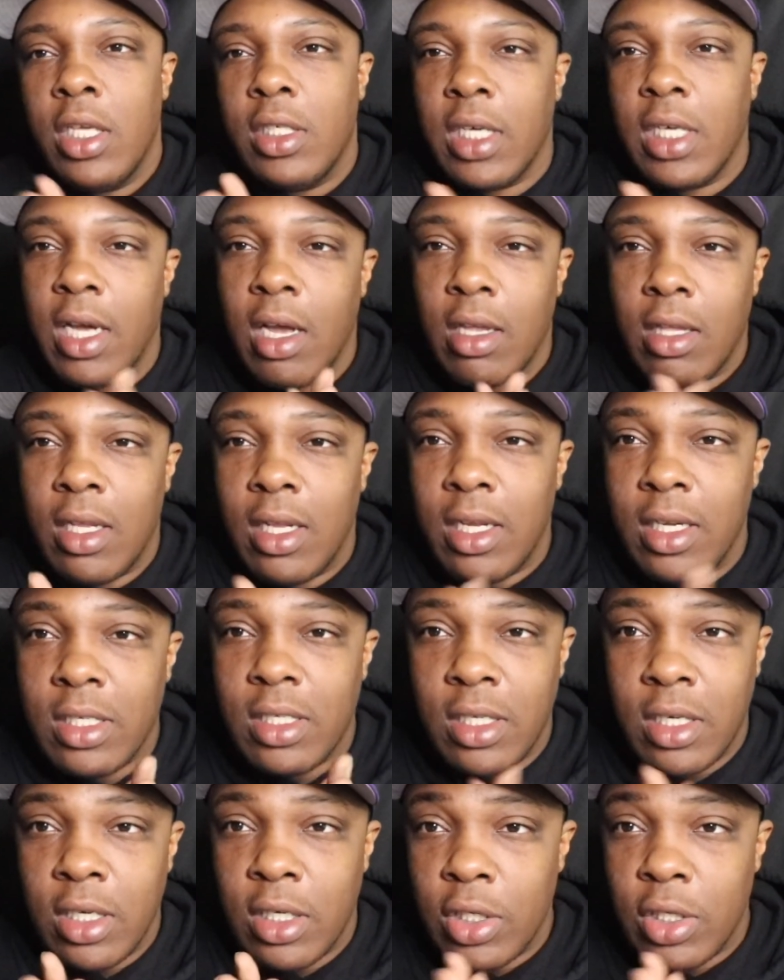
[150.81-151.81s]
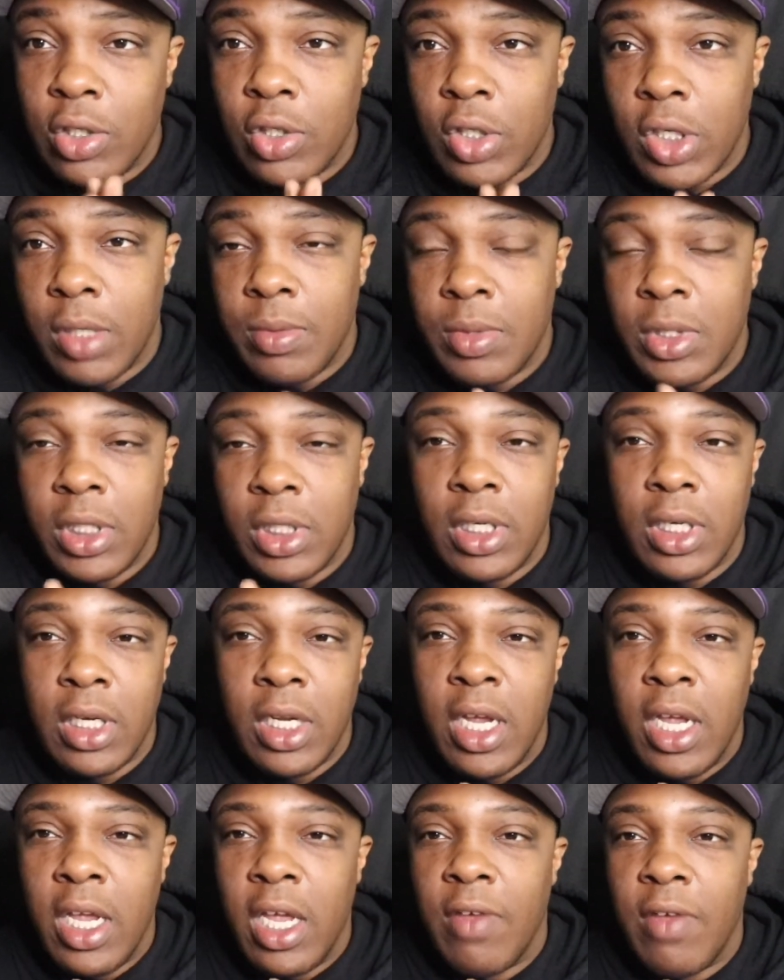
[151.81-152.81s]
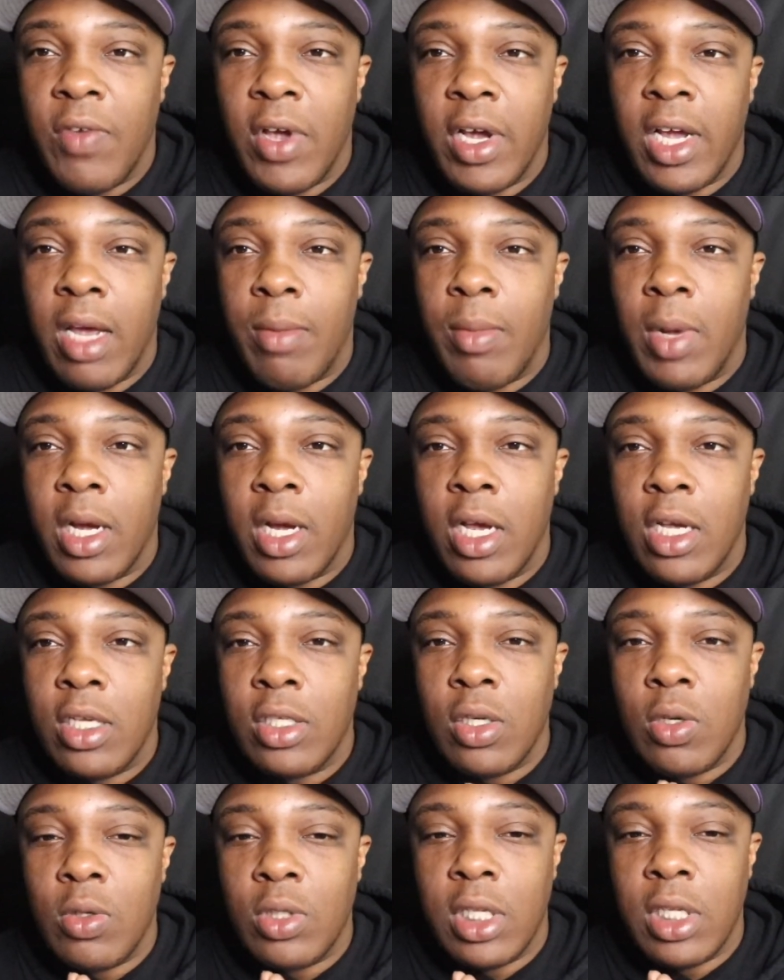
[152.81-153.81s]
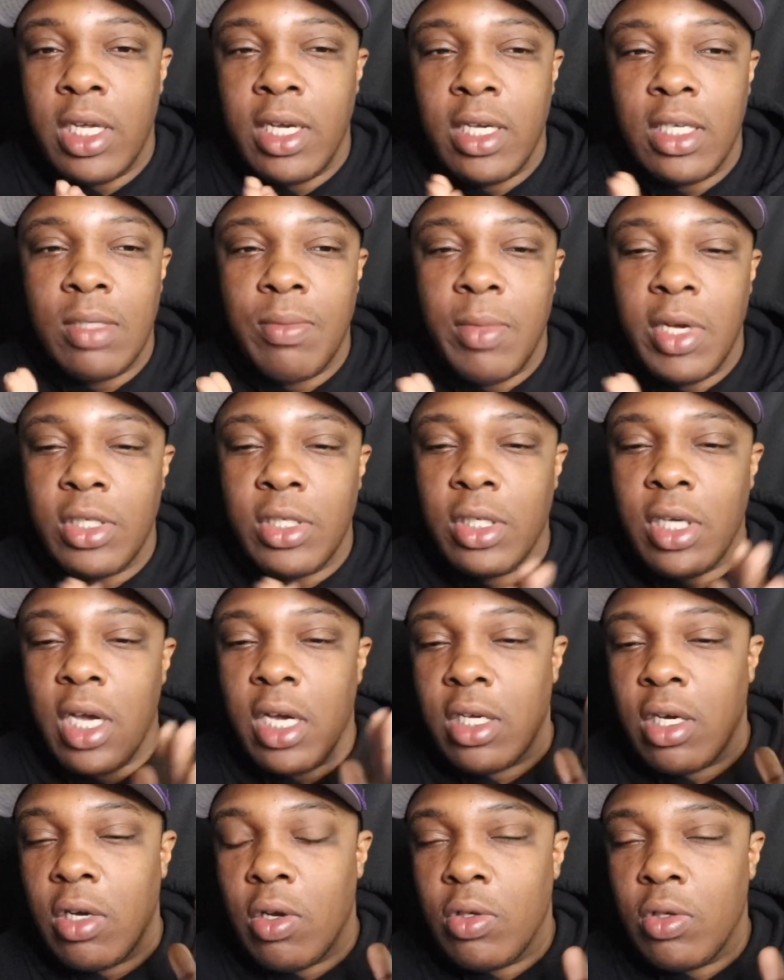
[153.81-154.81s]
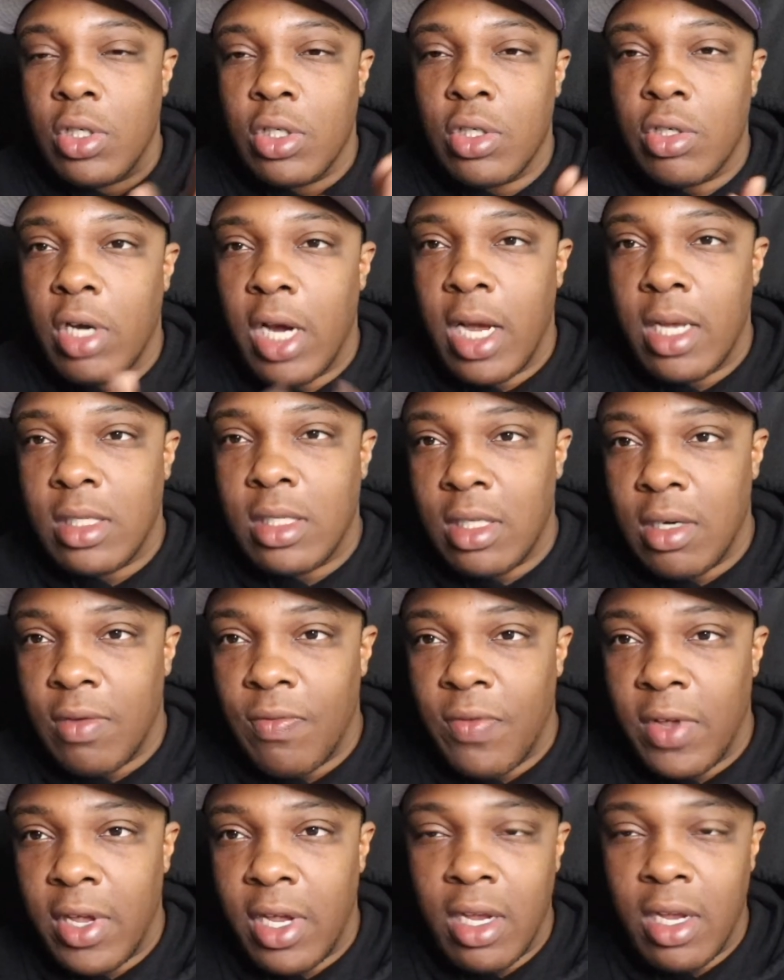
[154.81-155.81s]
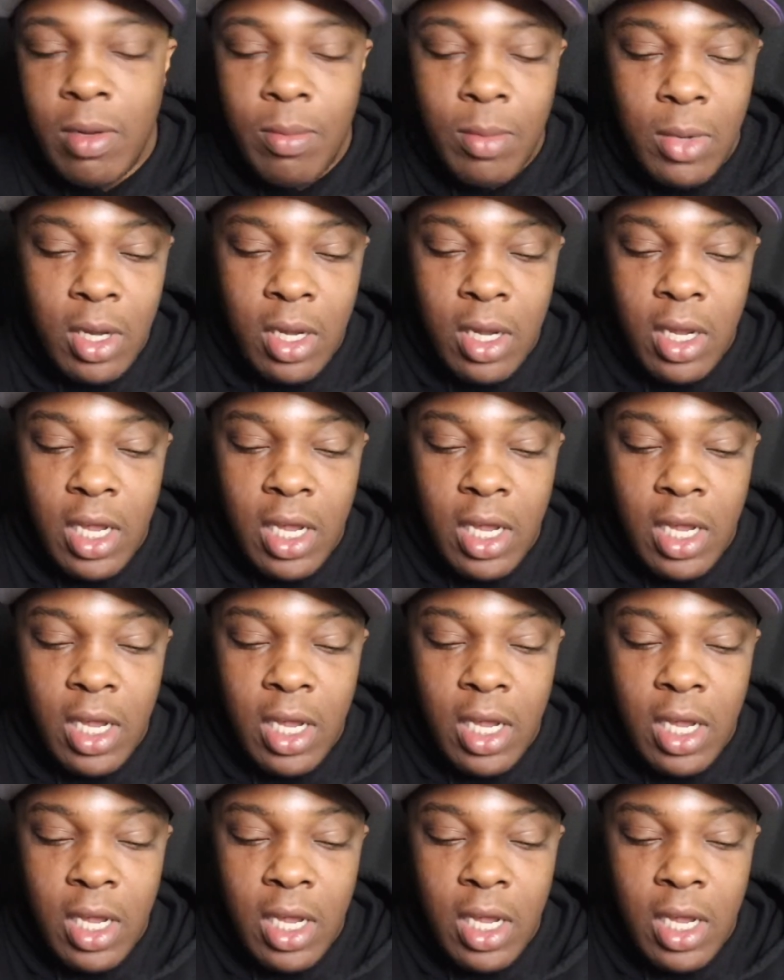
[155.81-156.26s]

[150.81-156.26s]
Check out the links in the description. If I got my cousin's links, make sure y'all go subscribe to the fam.